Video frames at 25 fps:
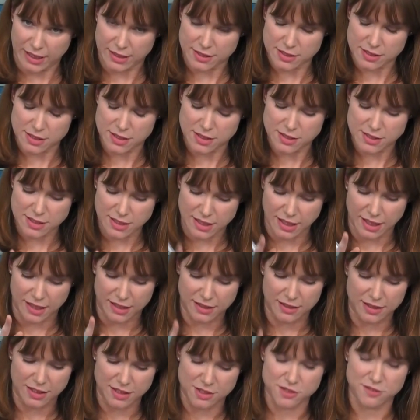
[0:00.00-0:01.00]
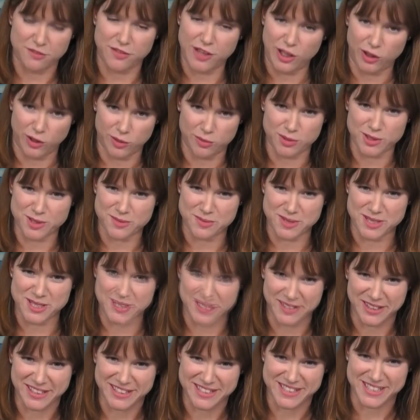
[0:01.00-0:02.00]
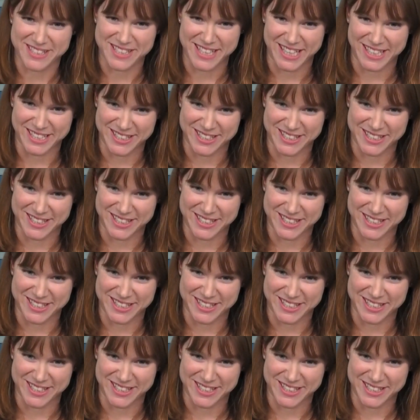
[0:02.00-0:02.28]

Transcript: ask this and I need to follow up with specifics because